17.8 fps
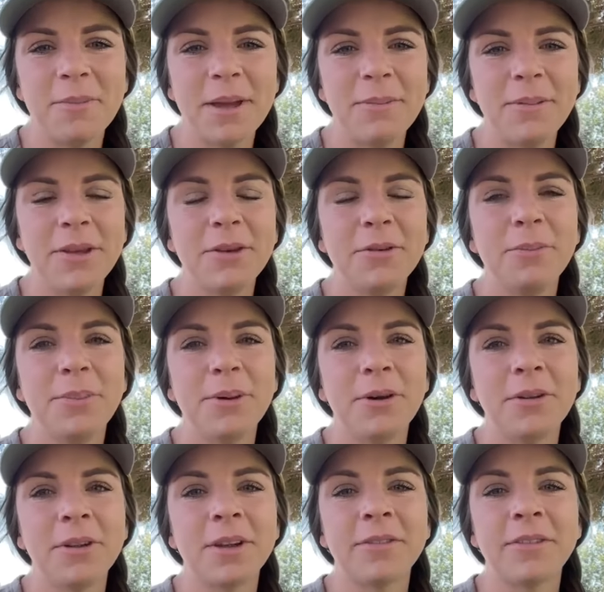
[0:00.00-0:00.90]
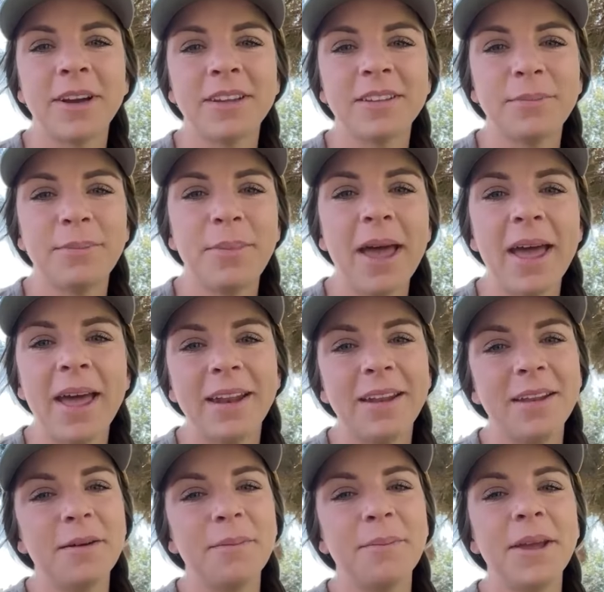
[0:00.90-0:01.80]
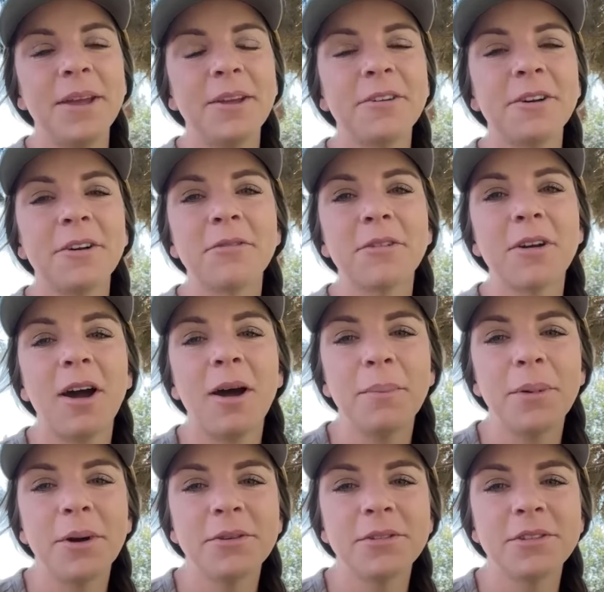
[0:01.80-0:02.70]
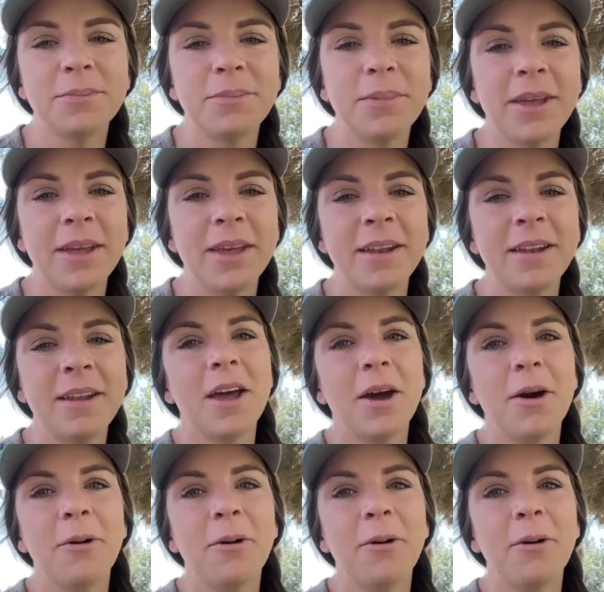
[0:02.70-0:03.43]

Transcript: Maybe you build a raised bed, make your own compost bin,